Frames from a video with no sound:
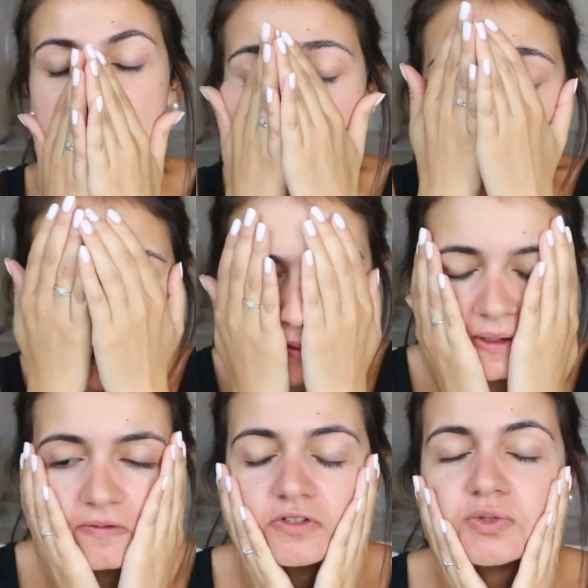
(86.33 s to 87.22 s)

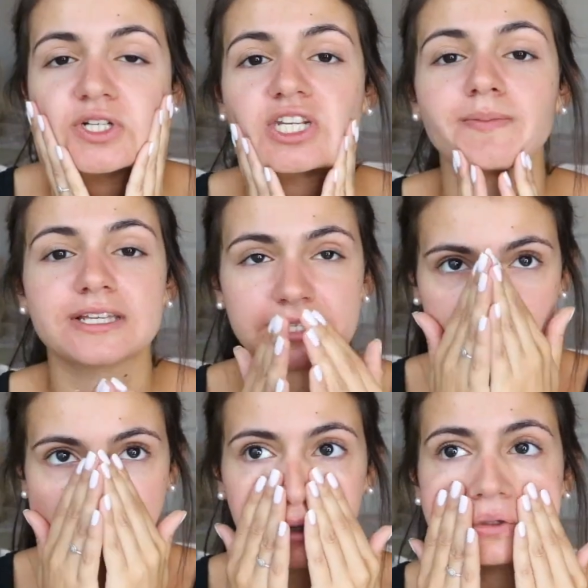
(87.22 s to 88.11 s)
I've switched up my
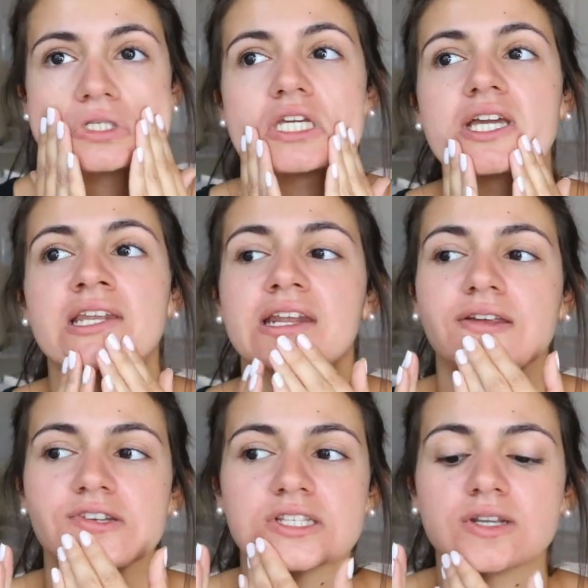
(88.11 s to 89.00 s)
skincare routine, and
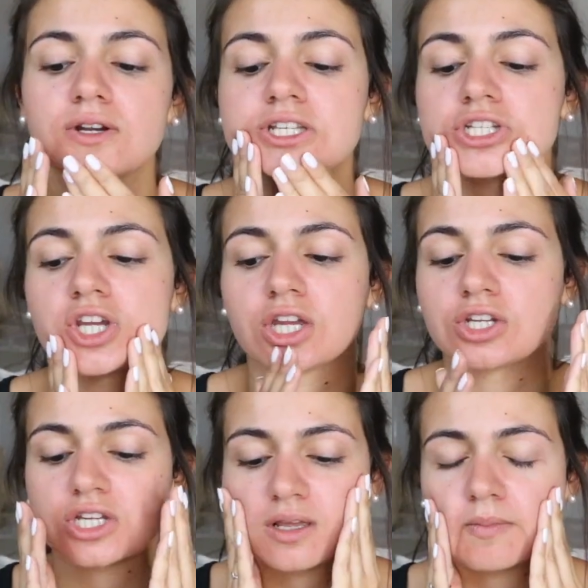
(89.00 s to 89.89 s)
I just noticed a
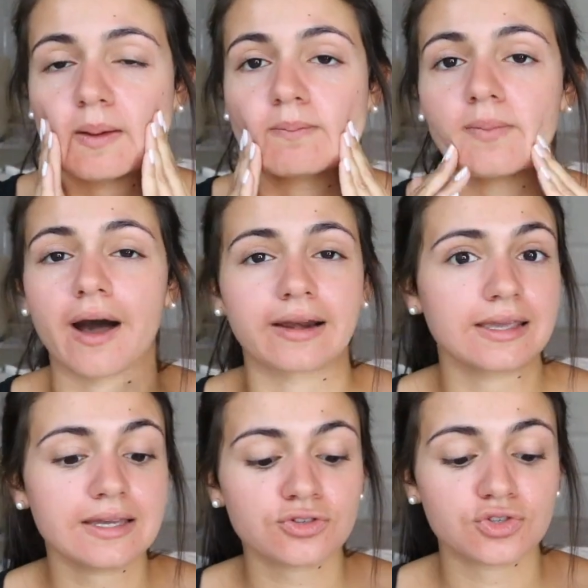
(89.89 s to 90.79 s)
change in my
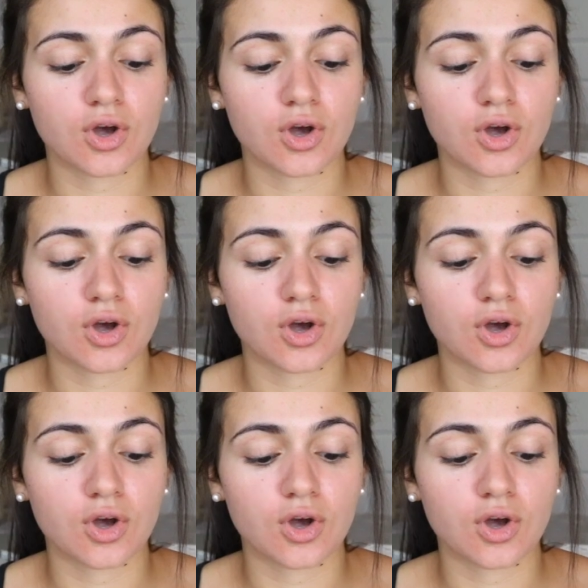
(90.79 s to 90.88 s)
body